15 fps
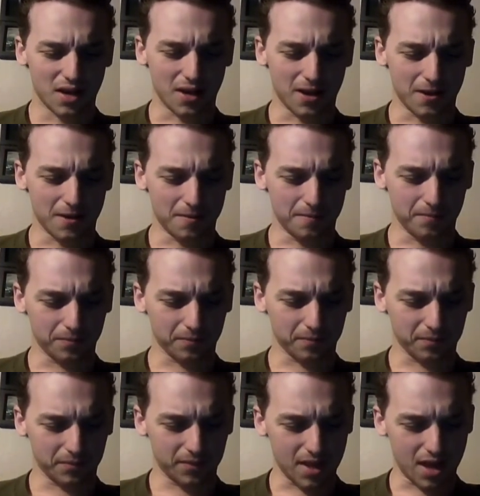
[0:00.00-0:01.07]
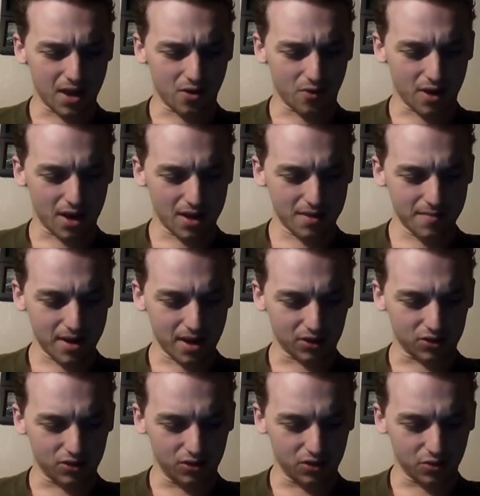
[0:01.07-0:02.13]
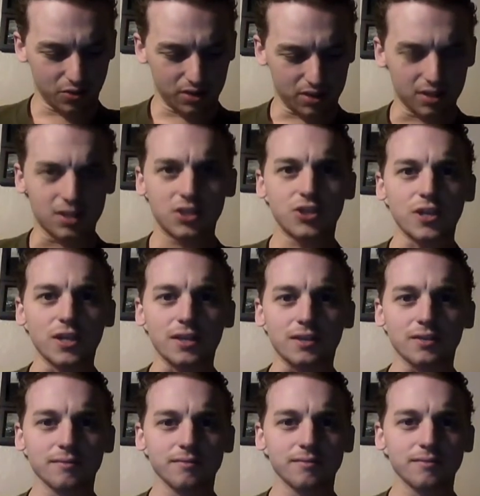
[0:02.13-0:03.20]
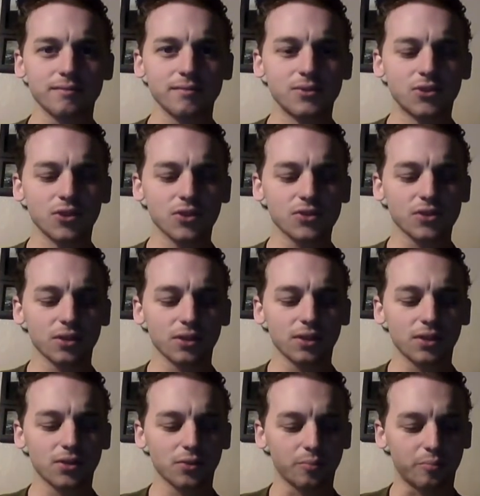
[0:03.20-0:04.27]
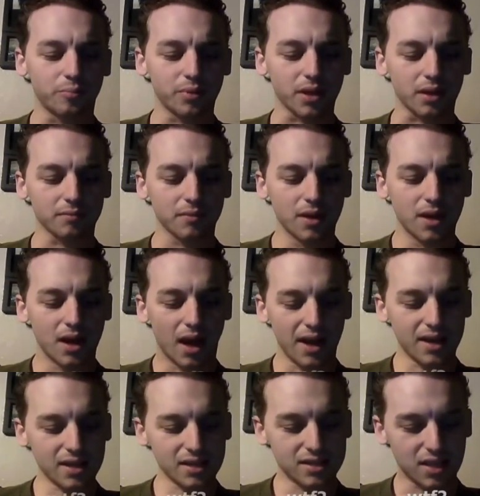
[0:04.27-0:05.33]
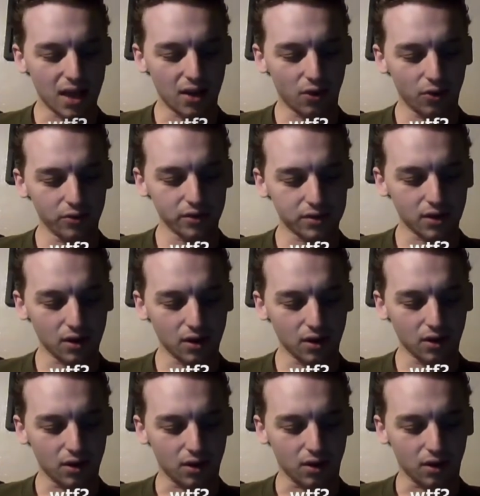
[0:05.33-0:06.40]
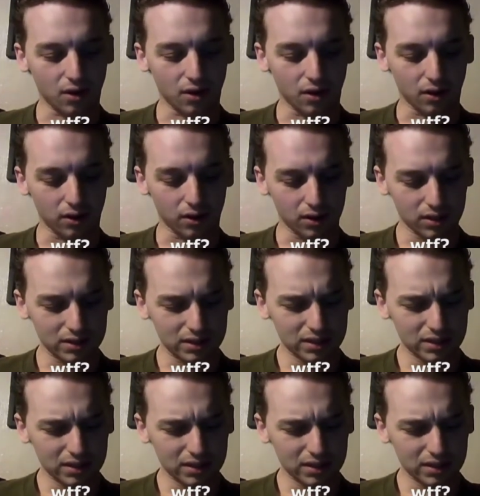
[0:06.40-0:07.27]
Now, I'm actually going to cheat just a little bit. I can tell that there are,